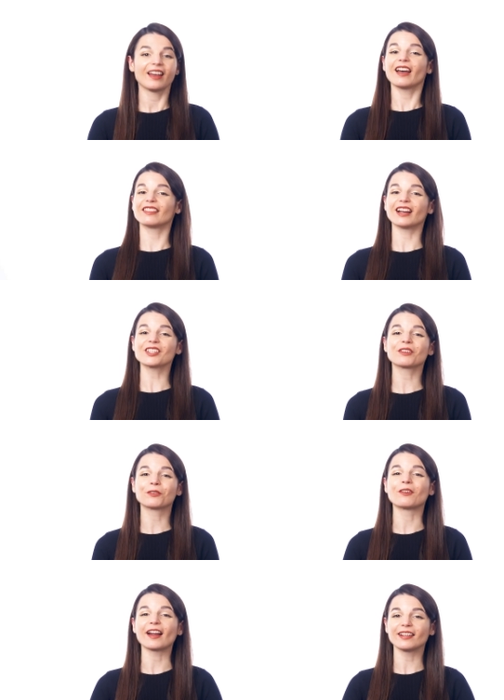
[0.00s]
And that's where
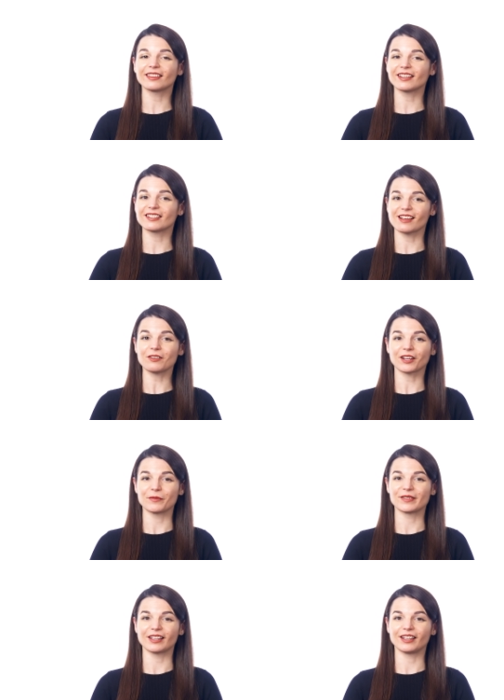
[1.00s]
writing things out
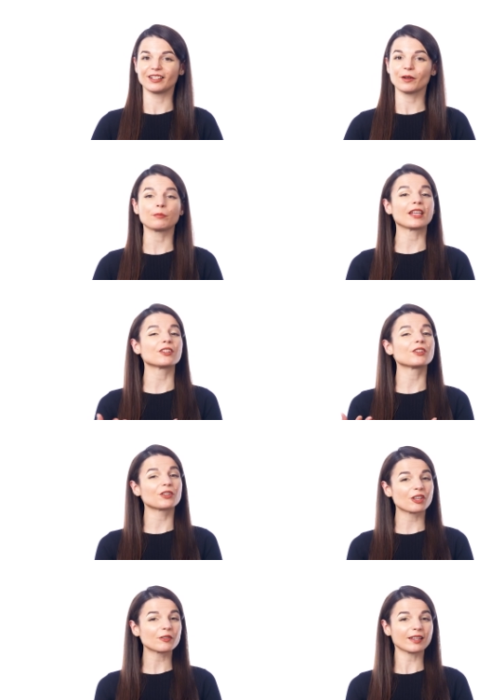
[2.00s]
comes in, because you're
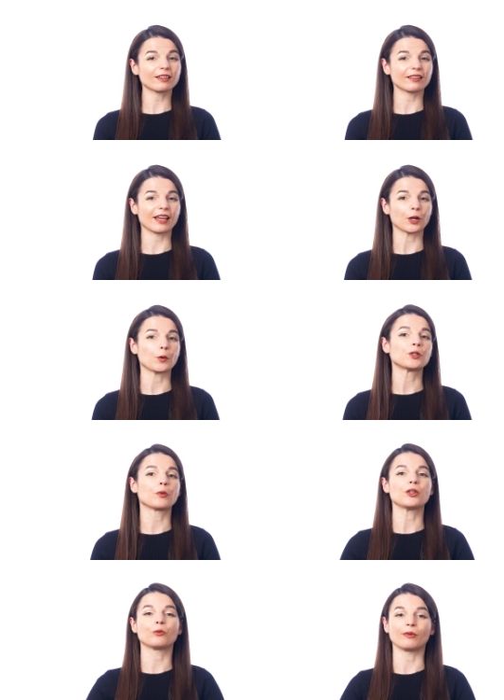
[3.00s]
using the language
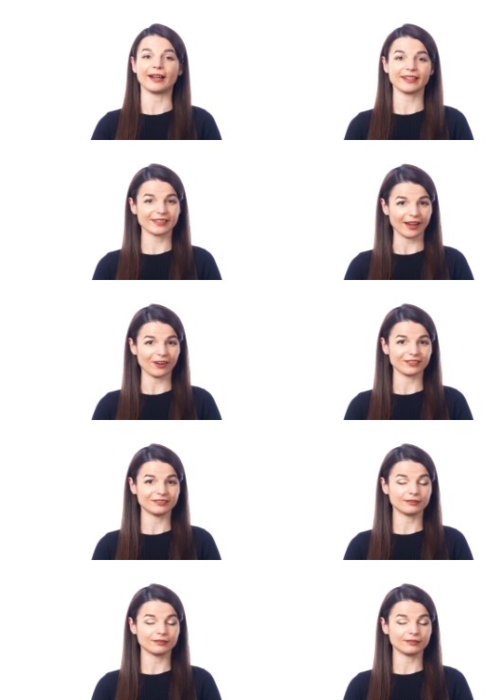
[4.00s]
when you write it down.